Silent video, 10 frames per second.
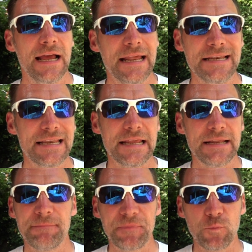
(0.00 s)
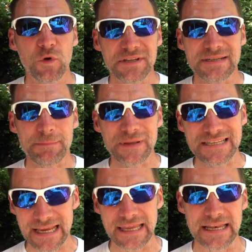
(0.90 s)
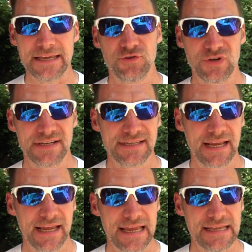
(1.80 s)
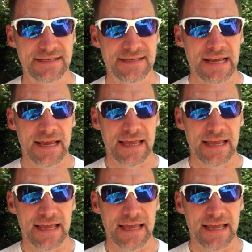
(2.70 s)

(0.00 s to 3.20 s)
And what's particularly interesting is